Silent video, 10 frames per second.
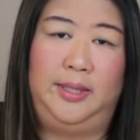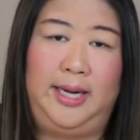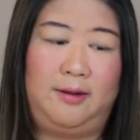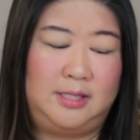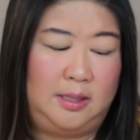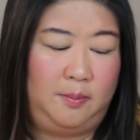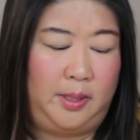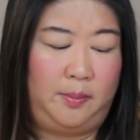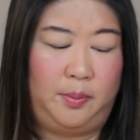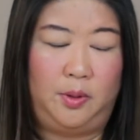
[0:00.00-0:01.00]
Like, I've seen
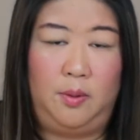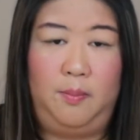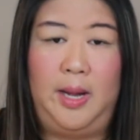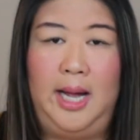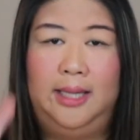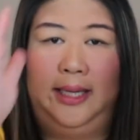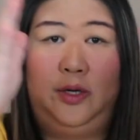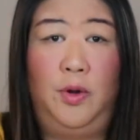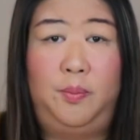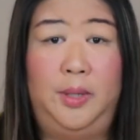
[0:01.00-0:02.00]
people buy like
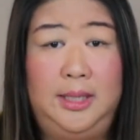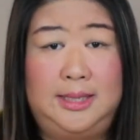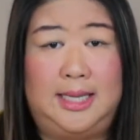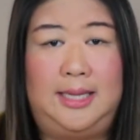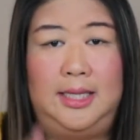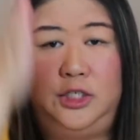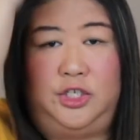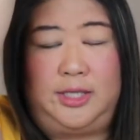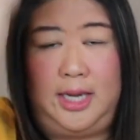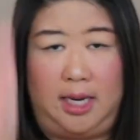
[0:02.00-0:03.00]
notebooks and then
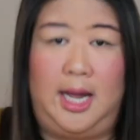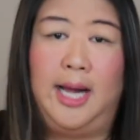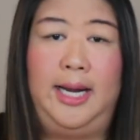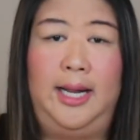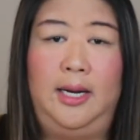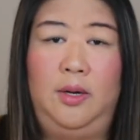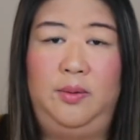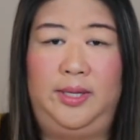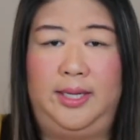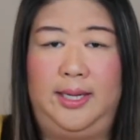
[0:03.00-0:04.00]
just cut it
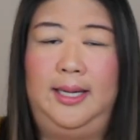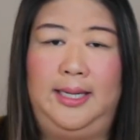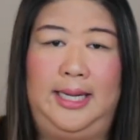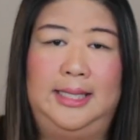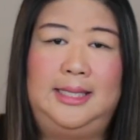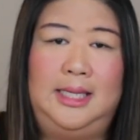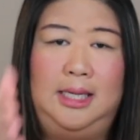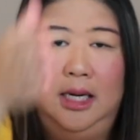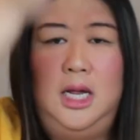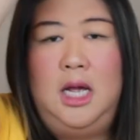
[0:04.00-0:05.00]
with a guillotine,